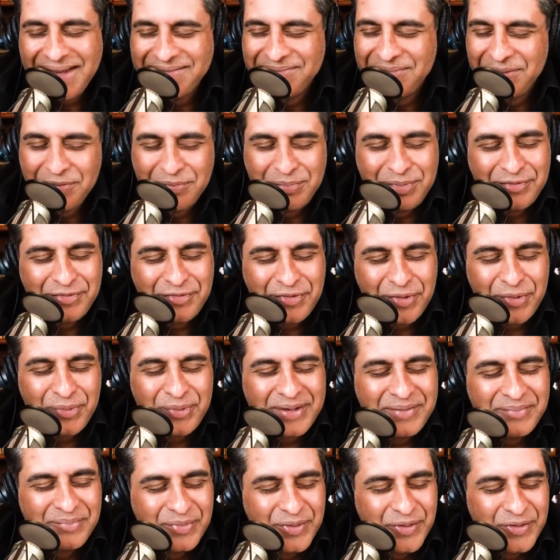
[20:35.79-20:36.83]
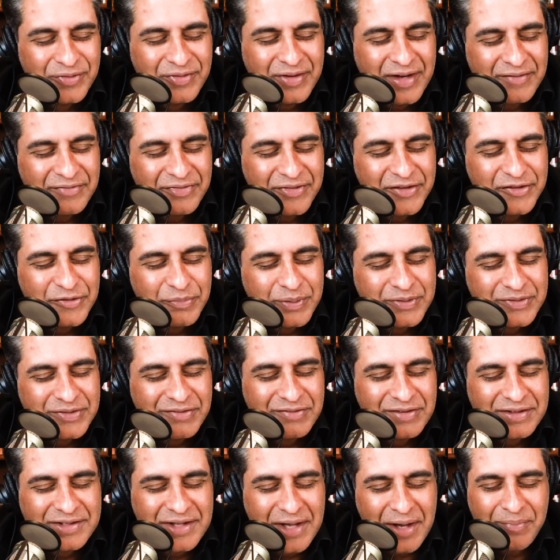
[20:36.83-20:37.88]
Before we move off the
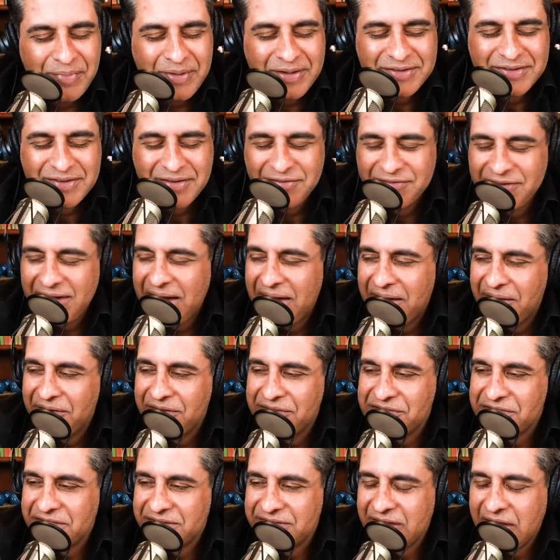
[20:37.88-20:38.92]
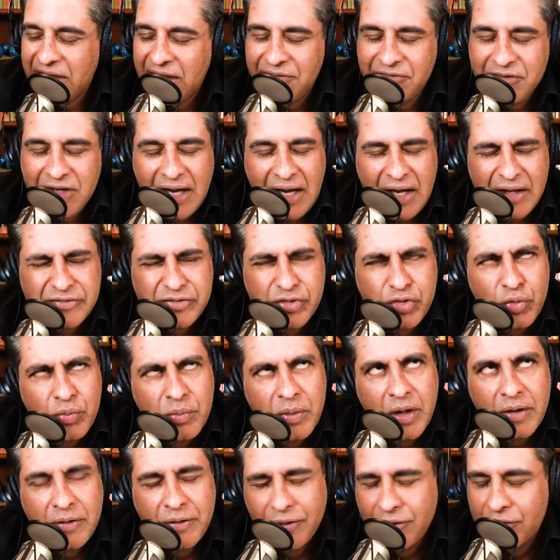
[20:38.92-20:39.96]
specific topics of allergens, I have to ask you
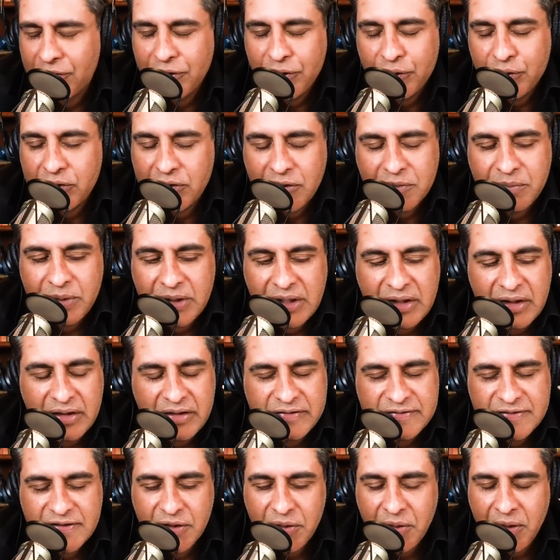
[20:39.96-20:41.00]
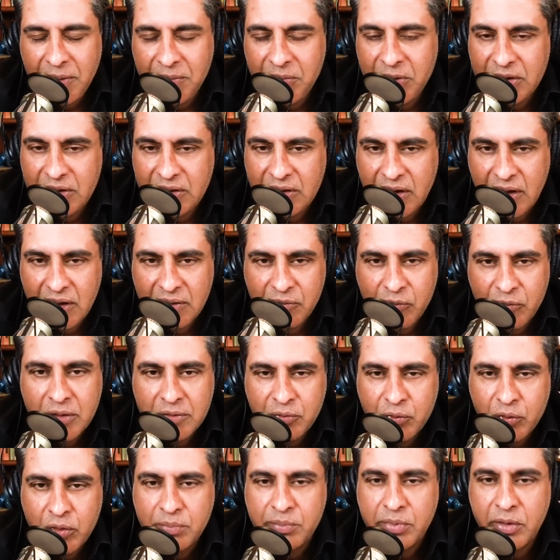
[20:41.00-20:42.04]
about gluten because, I'm in,
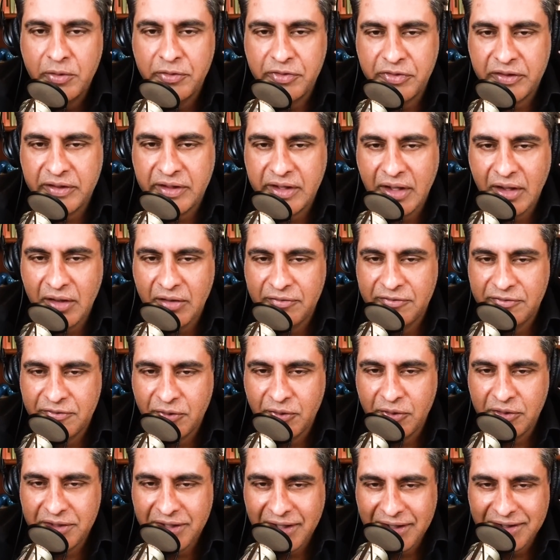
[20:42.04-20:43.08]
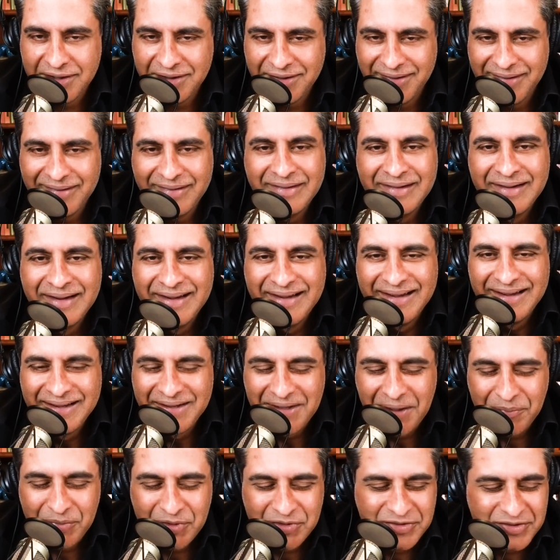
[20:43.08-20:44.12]
we're both in California here.
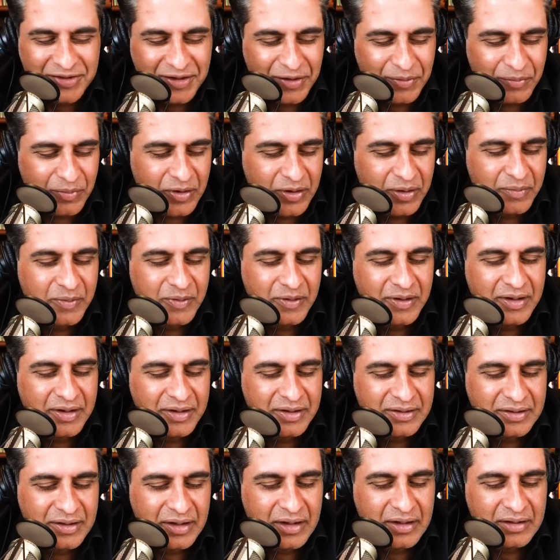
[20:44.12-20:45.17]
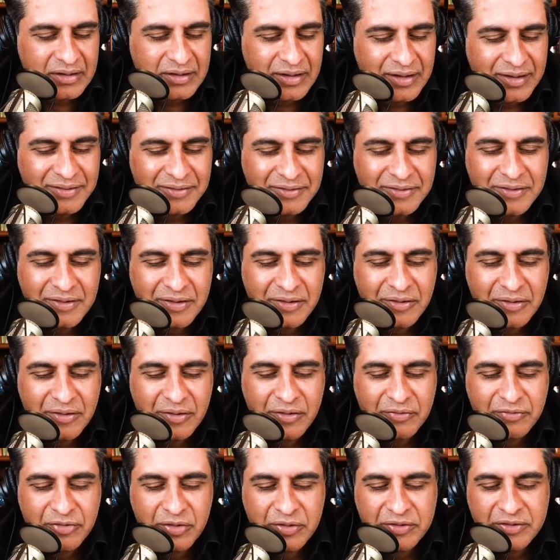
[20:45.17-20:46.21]
I'm in Santa Barbara and you're
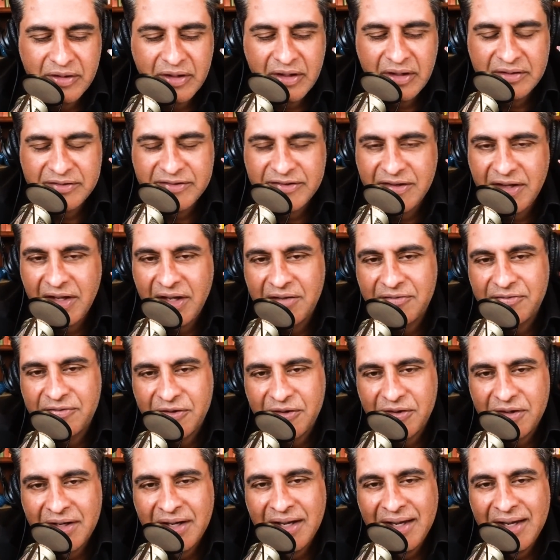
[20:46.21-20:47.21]
over at Stanford.